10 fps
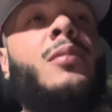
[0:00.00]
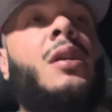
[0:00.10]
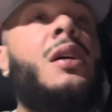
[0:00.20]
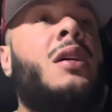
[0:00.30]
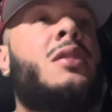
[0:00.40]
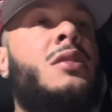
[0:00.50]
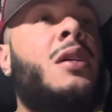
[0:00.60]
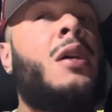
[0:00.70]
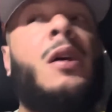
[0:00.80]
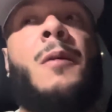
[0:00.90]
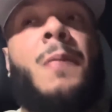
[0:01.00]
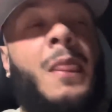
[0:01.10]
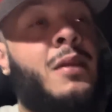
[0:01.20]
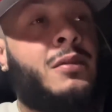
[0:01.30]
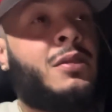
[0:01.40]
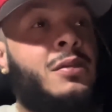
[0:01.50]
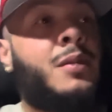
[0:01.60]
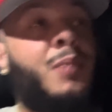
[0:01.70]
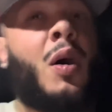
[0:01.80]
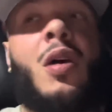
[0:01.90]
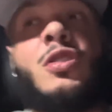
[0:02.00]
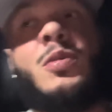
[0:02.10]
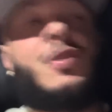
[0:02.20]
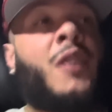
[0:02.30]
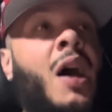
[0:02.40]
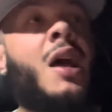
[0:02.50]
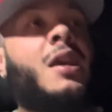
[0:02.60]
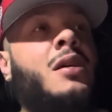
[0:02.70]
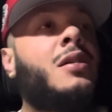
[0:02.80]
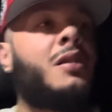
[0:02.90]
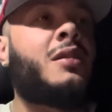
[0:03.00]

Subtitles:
because the bars was fire.